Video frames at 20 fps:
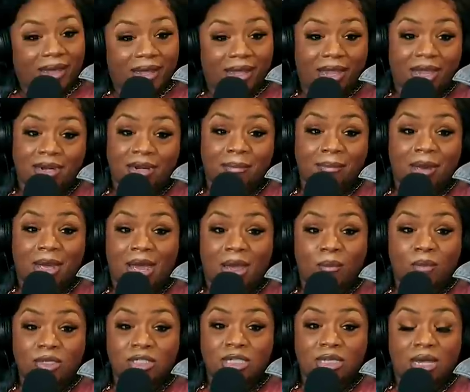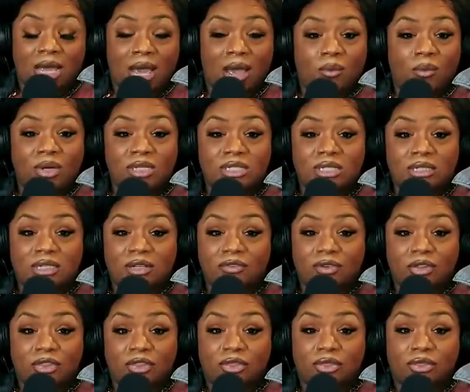and I'm, I was not I wasn't
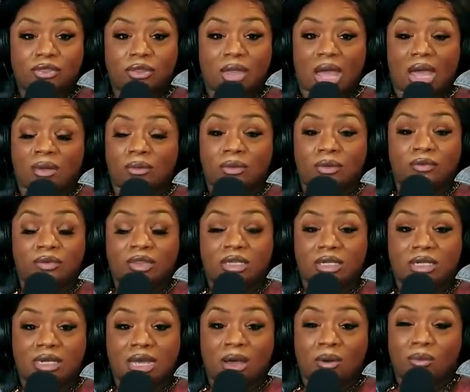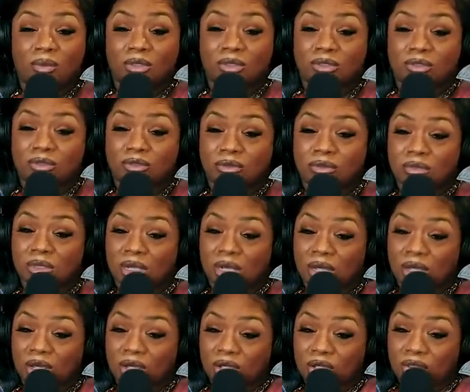even I don't even think I was
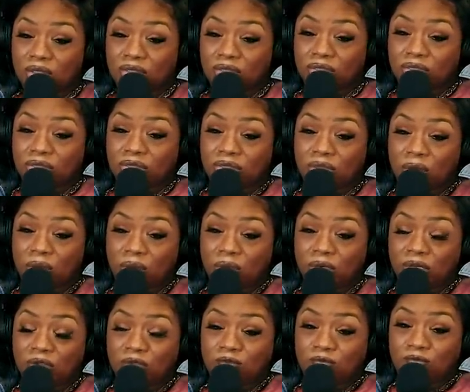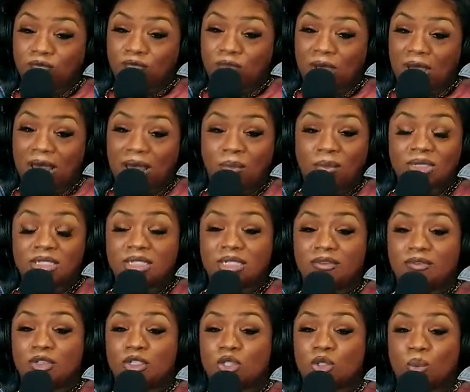35. I wasn't
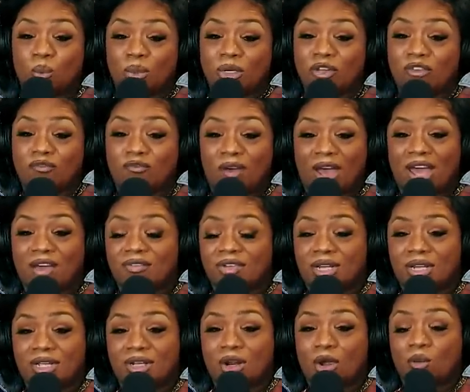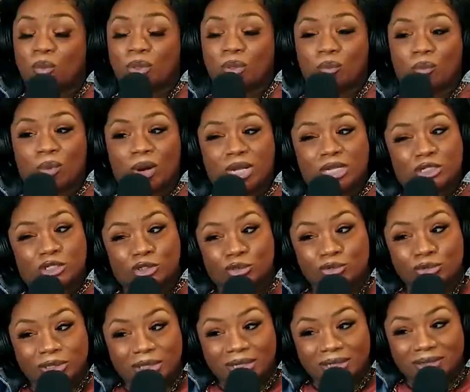even 25 and I had already raised two
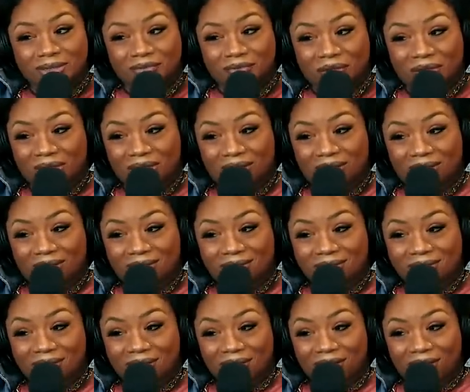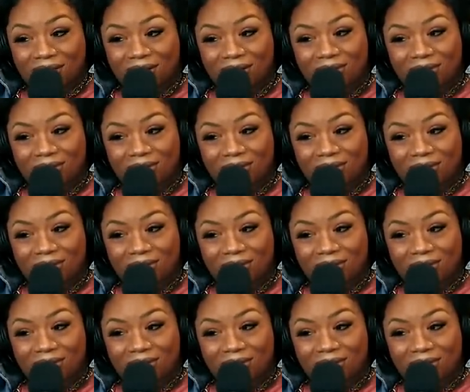sets of kids. I don't